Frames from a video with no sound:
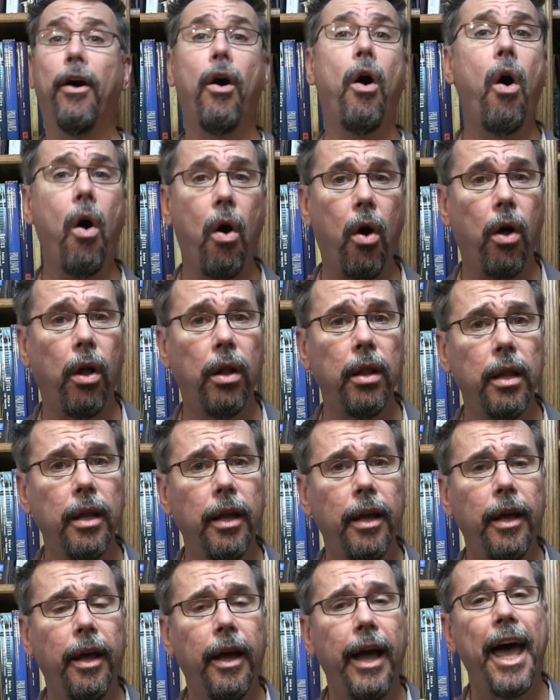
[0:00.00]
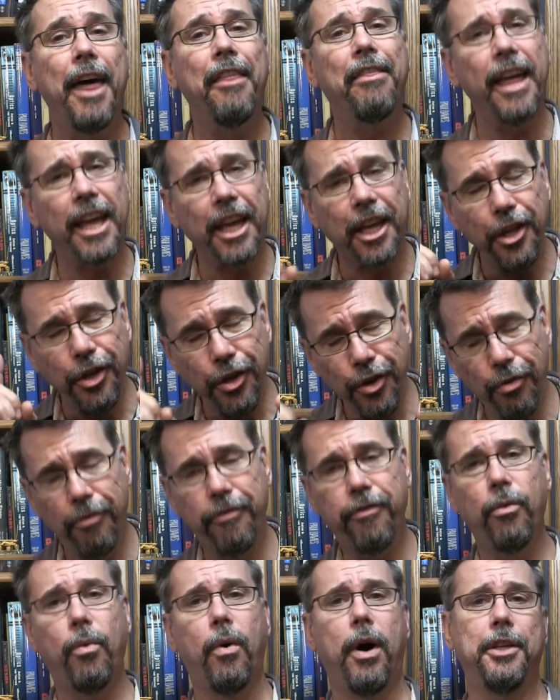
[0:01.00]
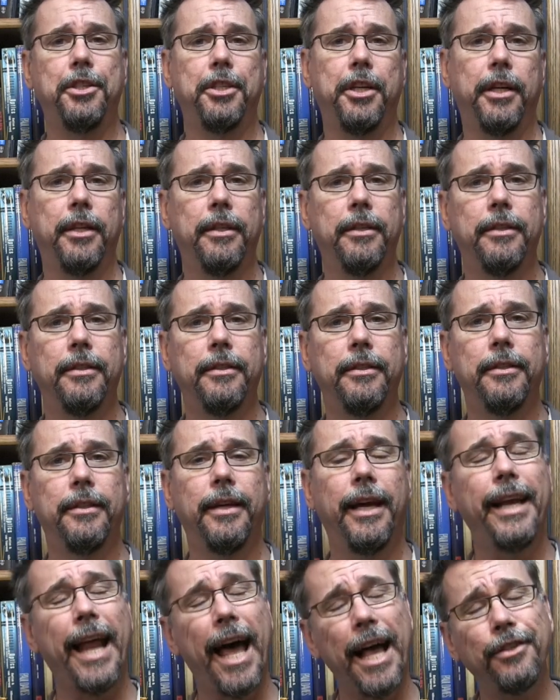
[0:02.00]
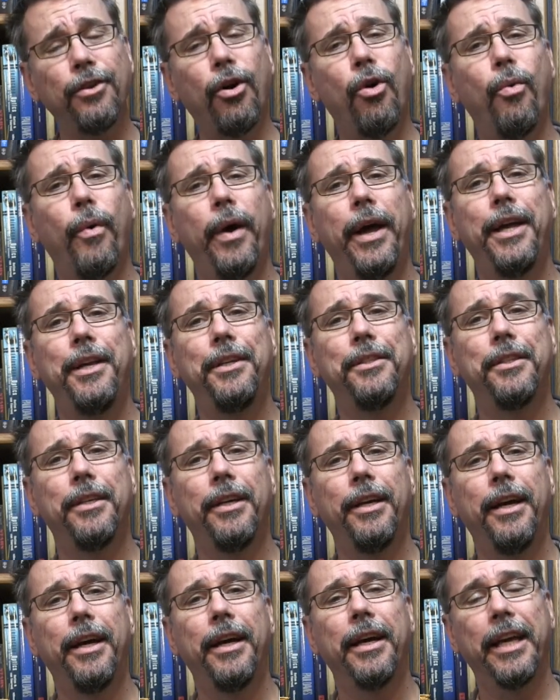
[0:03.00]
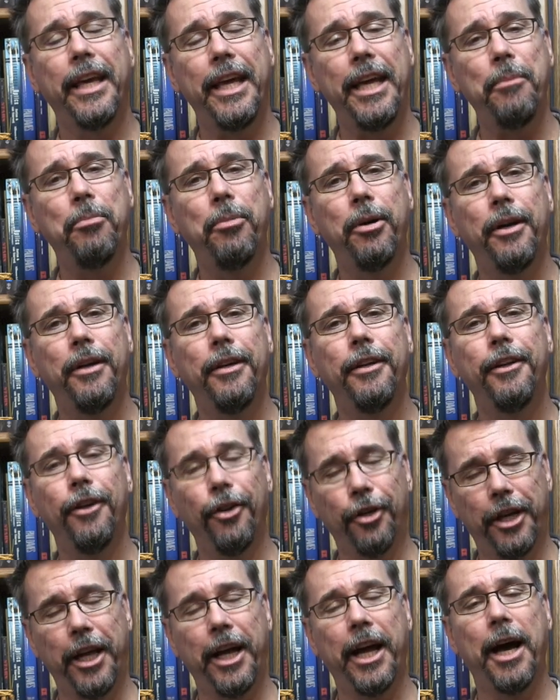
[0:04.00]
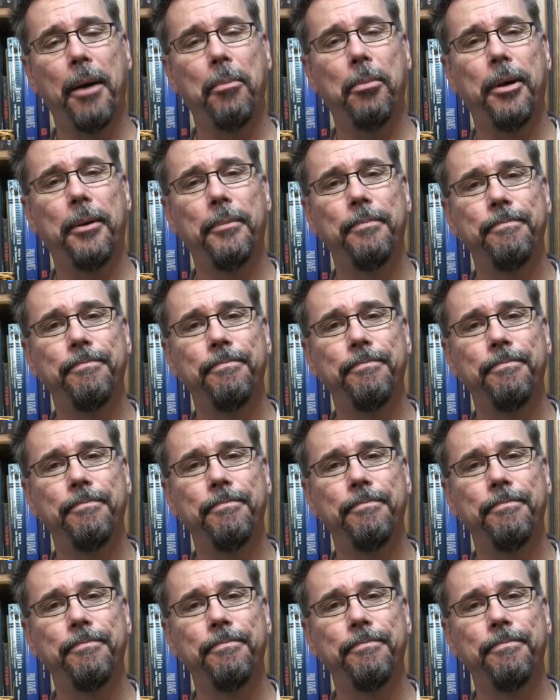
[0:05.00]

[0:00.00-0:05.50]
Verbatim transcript: at all, and thank you for watching. And as always, keep looking up.